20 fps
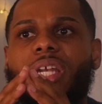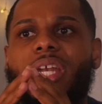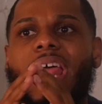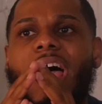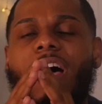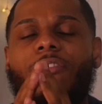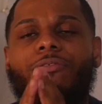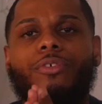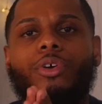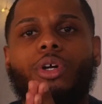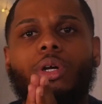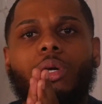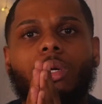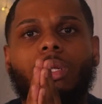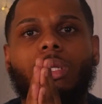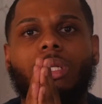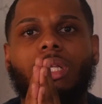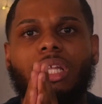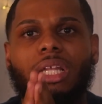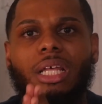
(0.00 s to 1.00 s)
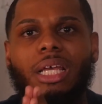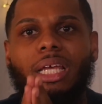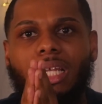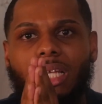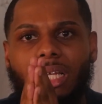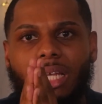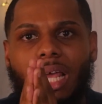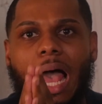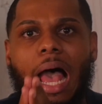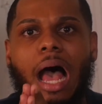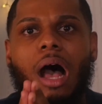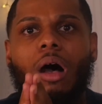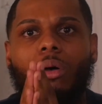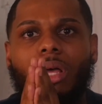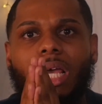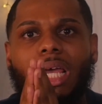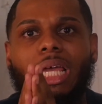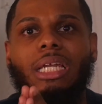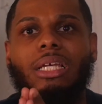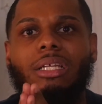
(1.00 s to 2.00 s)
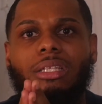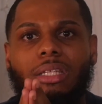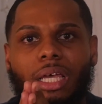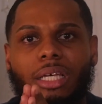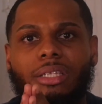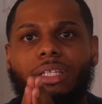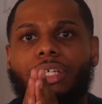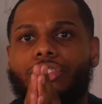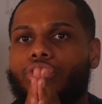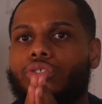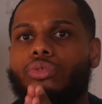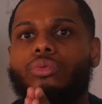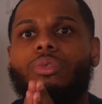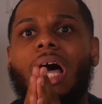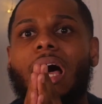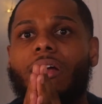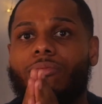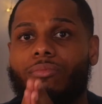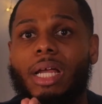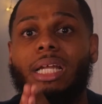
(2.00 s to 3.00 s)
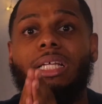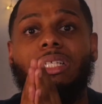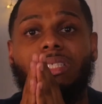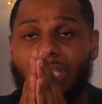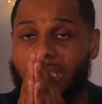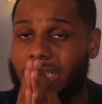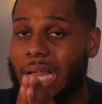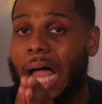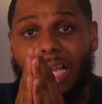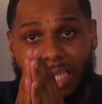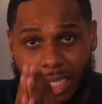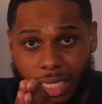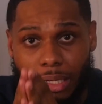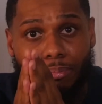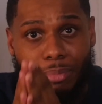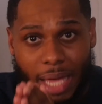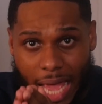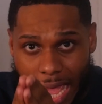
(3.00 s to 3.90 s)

Never lend out anything that you're not ready to not